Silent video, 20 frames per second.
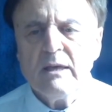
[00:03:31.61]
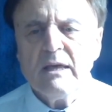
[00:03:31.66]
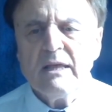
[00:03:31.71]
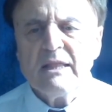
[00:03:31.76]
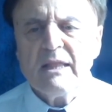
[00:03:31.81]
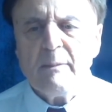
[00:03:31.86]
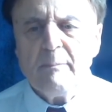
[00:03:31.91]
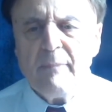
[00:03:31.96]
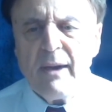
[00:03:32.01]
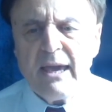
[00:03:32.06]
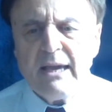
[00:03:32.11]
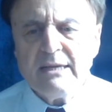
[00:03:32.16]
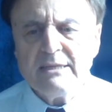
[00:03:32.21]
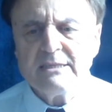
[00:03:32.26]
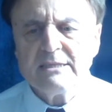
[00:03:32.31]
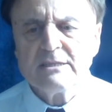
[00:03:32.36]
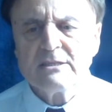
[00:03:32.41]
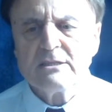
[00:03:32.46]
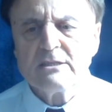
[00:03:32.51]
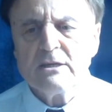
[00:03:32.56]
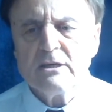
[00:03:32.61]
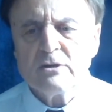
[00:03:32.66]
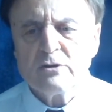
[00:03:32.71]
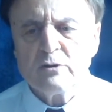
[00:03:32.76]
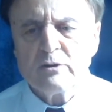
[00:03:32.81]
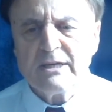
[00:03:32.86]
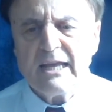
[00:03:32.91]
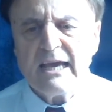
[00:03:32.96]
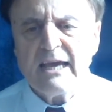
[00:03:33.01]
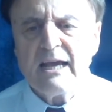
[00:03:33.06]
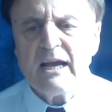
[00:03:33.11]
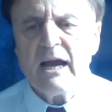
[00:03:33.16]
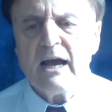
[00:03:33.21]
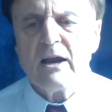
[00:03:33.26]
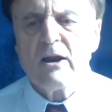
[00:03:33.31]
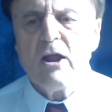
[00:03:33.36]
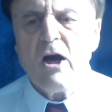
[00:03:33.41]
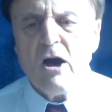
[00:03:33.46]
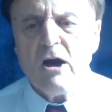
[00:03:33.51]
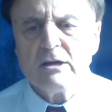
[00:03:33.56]
The banksters should take a
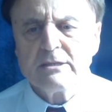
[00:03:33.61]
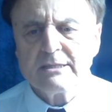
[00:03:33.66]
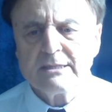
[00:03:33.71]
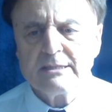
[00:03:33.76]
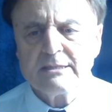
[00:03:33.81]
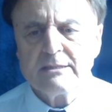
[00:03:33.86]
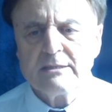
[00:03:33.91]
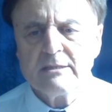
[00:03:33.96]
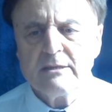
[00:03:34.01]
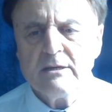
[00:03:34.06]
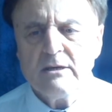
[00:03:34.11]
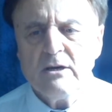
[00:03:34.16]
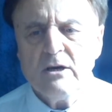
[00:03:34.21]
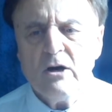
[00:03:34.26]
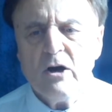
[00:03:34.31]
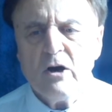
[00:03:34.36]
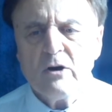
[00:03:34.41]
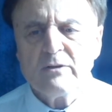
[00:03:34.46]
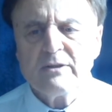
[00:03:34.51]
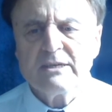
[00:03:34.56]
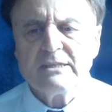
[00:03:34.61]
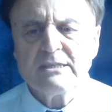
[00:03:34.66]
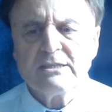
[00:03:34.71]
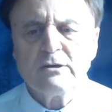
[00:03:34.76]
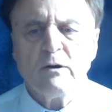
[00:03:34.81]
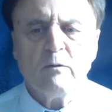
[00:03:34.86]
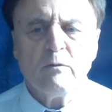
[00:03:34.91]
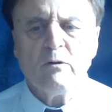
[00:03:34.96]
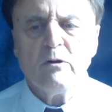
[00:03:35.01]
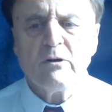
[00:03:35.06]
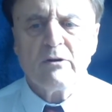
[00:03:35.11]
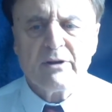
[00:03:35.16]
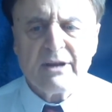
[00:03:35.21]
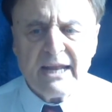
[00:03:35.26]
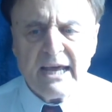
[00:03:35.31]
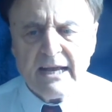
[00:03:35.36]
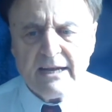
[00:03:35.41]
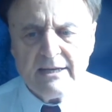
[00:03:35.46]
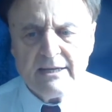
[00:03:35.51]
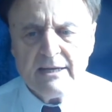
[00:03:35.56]
loss on this so-called
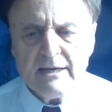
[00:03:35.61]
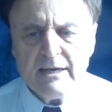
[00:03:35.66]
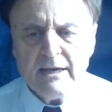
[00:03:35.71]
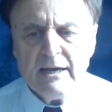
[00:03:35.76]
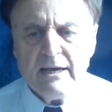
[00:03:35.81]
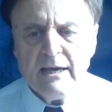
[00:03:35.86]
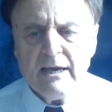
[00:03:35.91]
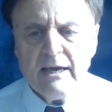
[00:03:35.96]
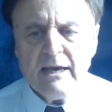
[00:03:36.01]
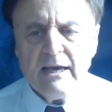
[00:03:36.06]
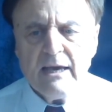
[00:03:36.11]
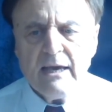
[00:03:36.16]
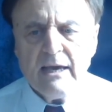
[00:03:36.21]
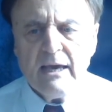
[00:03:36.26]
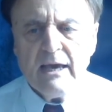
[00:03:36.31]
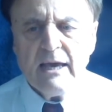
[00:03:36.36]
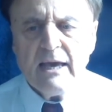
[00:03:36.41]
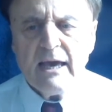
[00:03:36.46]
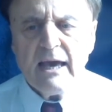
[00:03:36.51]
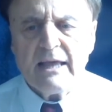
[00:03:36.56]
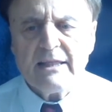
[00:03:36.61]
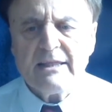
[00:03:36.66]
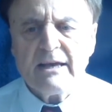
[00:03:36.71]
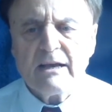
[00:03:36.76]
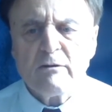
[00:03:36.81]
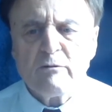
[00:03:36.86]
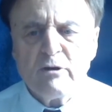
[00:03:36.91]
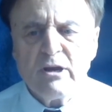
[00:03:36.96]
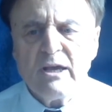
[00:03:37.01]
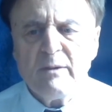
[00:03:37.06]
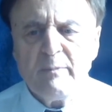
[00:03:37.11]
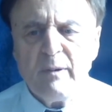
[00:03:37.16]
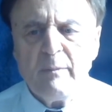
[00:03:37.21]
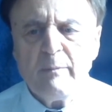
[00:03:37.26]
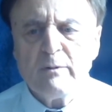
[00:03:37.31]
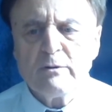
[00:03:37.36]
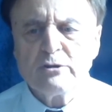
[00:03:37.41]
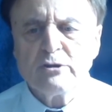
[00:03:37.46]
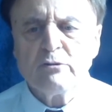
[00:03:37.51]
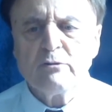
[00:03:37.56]
debt, and the Greek
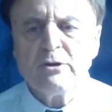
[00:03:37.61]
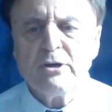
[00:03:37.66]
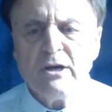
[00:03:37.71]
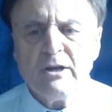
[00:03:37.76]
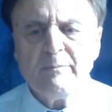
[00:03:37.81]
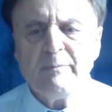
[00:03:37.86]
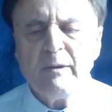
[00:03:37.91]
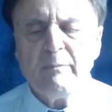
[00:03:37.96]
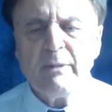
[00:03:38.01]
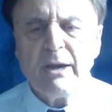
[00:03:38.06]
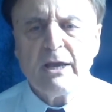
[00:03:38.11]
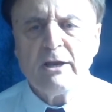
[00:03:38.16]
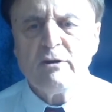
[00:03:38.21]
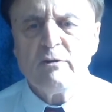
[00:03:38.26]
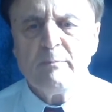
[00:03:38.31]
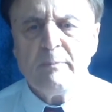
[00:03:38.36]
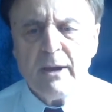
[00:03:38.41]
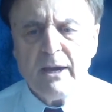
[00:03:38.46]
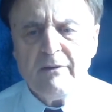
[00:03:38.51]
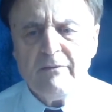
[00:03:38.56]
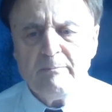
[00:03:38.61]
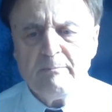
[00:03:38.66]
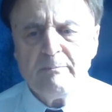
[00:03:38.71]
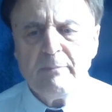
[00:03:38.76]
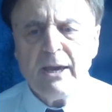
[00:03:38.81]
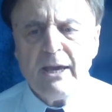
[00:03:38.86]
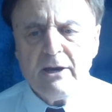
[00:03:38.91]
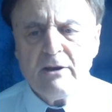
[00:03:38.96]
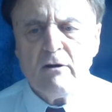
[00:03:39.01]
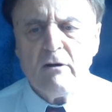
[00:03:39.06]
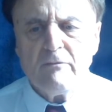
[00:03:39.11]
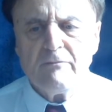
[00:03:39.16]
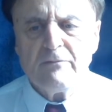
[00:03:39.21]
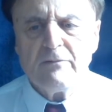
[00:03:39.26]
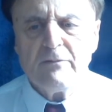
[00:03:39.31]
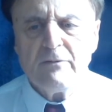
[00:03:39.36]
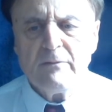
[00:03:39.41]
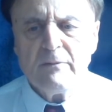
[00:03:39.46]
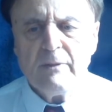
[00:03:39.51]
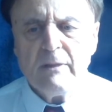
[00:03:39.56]
people should not be made to pay it off.
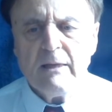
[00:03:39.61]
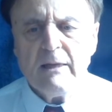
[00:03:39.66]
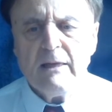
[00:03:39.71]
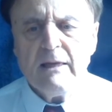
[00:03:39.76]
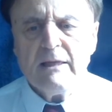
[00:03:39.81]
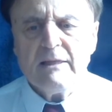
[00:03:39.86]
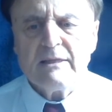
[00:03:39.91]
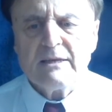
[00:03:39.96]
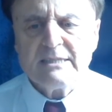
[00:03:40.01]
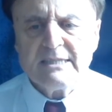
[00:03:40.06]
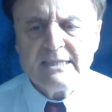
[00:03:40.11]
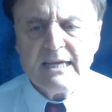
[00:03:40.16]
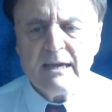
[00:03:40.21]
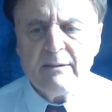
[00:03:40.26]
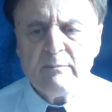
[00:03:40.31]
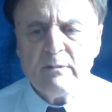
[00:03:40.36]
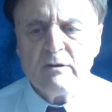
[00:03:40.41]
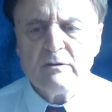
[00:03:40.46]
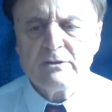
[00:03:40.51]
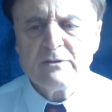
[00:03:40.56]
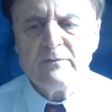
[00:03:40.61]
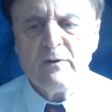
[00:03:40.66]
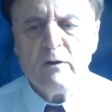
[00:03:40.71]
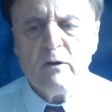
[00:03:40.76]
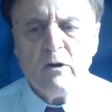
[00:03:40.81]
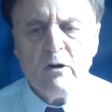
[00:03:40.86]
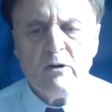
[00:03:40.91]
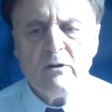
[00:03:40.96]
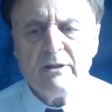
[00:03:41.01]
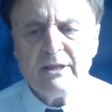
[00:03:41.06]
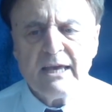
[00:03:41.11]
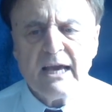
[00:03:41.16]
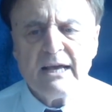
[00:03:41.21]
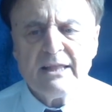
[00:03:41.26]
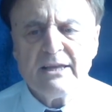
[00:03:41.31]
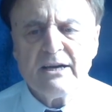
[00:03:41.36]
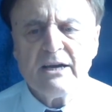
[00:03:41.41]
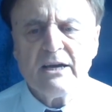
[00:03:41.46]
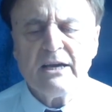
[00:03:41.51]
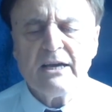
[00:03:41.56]
The same goes for all the
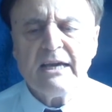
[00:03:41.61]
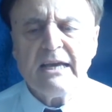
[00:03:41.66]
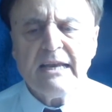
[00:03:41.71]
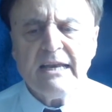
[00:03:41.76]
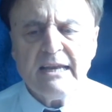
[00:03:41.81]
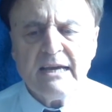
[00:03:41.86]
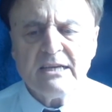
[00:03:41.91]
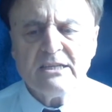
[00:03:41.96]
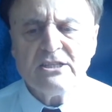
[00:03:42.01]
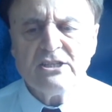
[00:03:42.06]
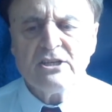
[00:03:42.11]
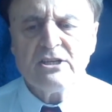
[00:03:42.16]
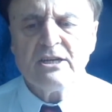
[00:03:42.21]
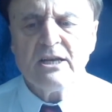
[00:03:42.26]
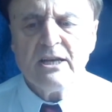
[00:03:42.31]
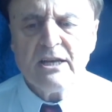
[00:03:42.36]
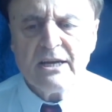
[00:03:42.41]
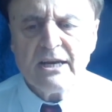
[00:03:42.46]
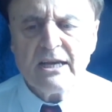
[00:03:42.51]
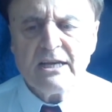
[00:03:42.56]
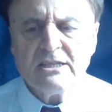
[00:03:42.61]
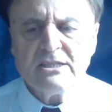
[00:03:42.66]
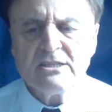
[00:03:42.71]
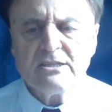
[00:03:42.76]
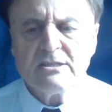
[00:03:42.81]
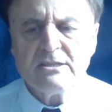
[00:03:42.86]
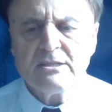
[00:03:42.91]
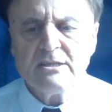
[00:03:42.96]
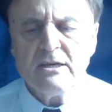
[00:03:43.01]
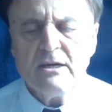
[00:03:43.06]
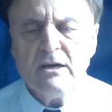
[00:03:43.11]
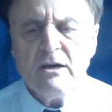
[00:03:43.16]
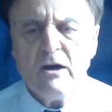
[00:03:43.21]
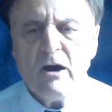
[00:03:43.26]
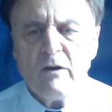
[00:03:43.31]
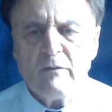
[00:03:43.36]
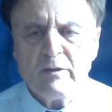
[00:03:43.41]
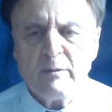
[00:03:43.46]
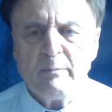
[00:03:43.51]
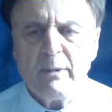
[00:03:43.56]
other indentured nations
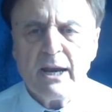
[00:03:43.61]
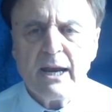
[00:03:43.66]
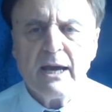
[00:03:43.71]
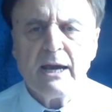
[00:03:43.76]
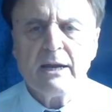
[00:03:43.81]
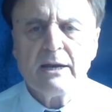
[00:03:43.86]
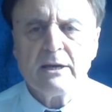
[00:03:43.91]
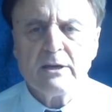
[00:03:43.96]
of the Banana